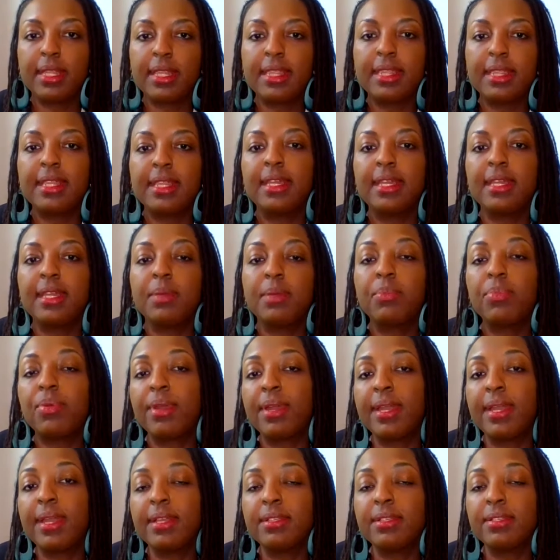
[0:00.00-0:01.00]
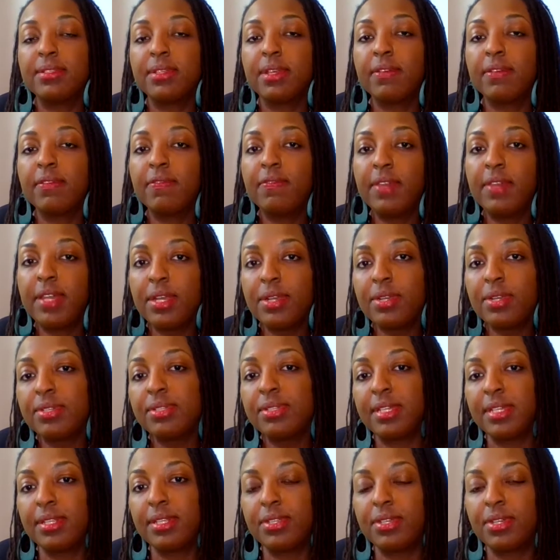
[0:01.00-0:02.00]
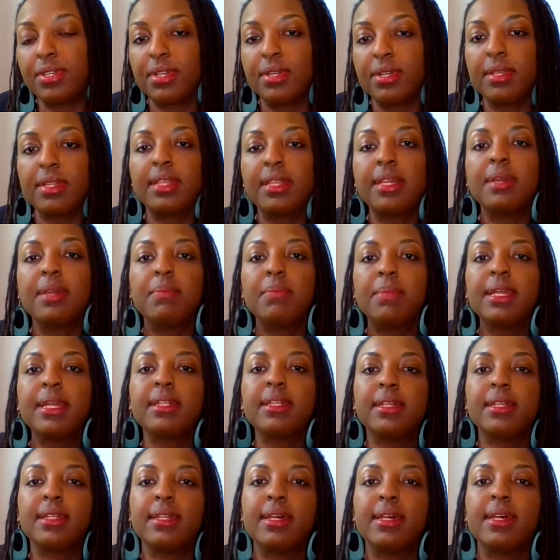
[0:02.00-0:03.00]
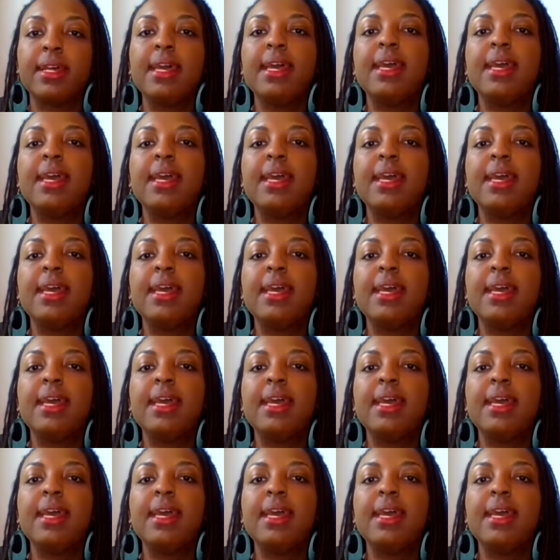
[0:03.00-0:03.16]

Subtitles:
the brain's fear center, the amygdala,